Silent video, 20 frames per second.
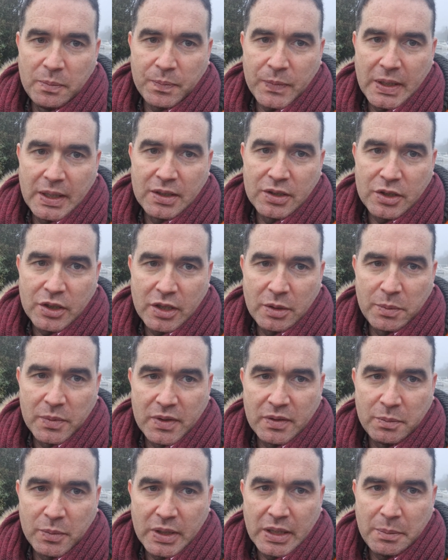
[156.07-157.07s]
in terms
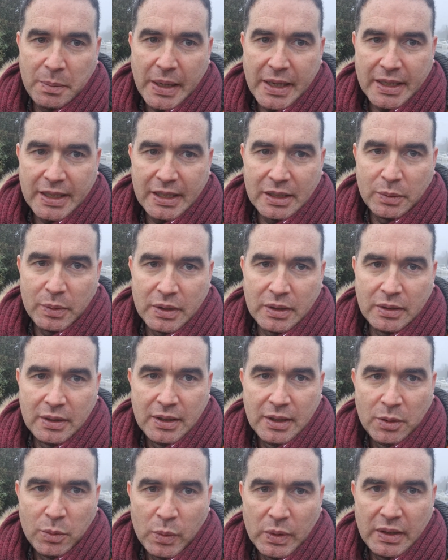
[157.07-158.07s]
of money banking will
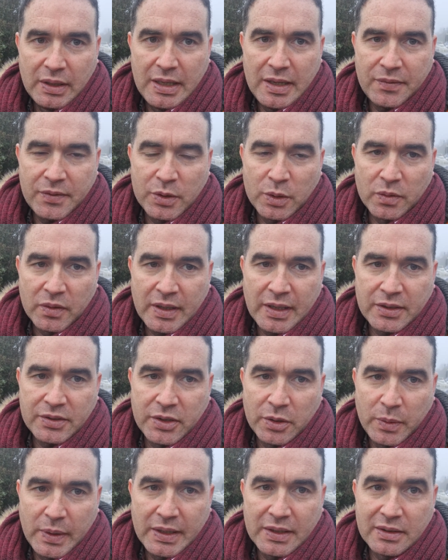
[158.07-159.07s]
lift over the next
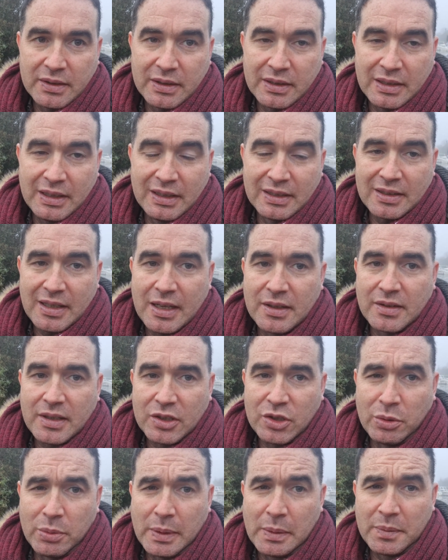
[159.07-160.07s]
2 weeks in the sense
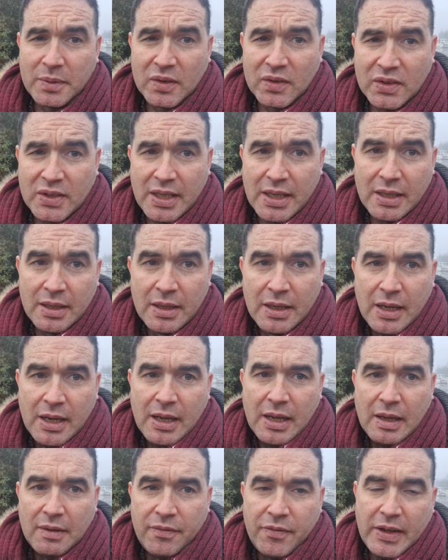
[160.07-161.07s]
that you'll be able to see
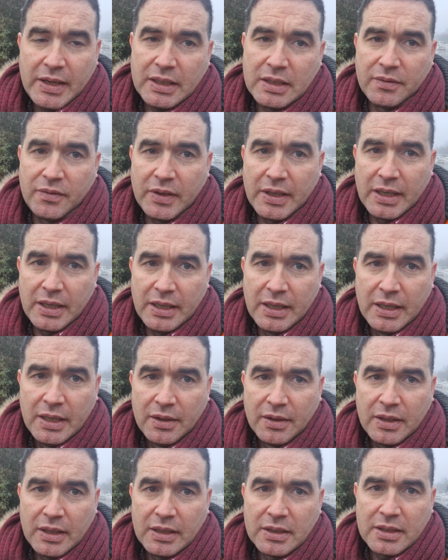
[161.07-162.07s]
effectively
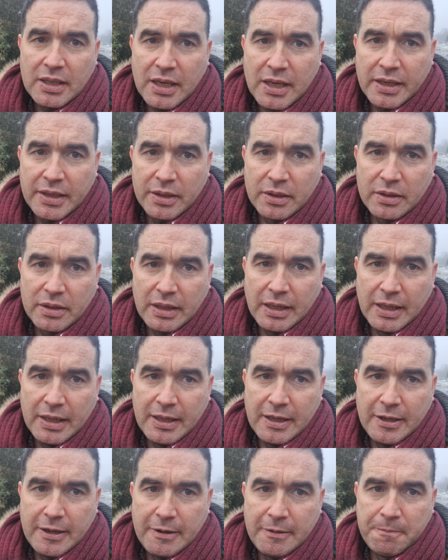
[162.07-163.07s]
the
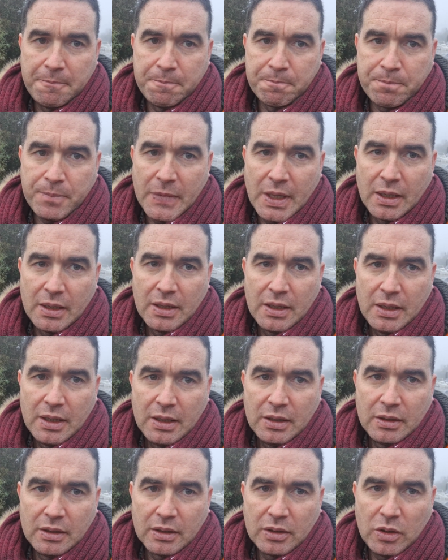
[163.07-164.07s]
entire
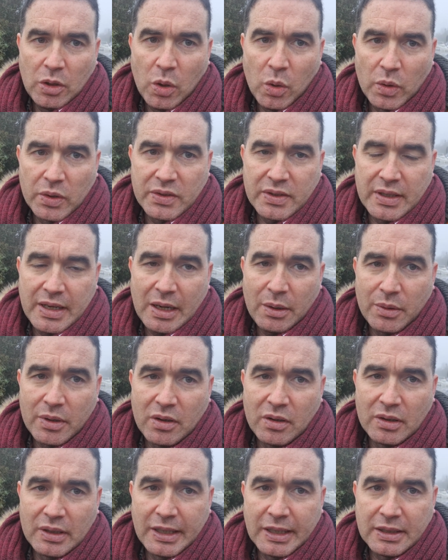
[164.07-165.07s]
course and how it
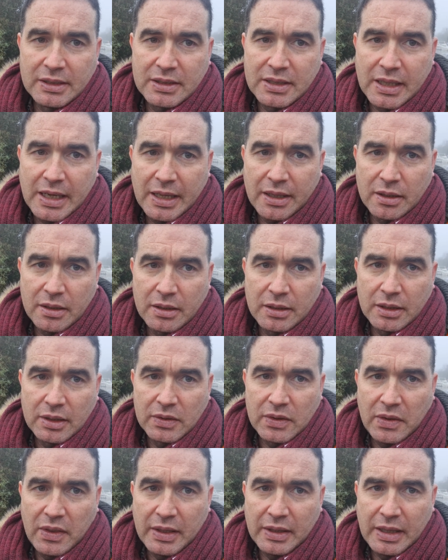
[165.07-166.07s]
all links together,
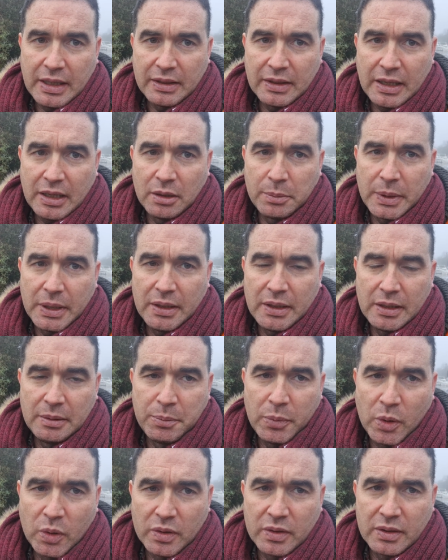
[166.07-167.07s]
because I think that that'll be
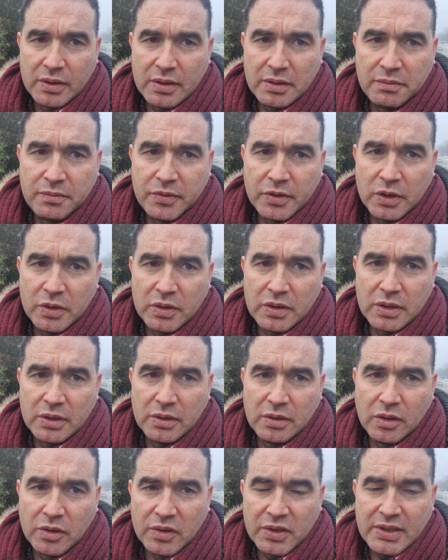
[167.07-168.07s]
important for you
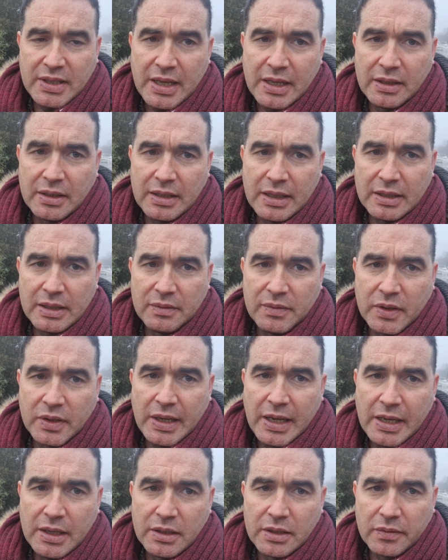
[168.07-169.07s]
to understand at the
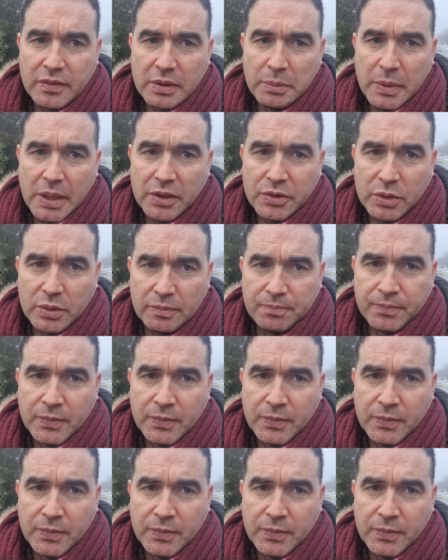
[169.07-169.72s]
very end of the module.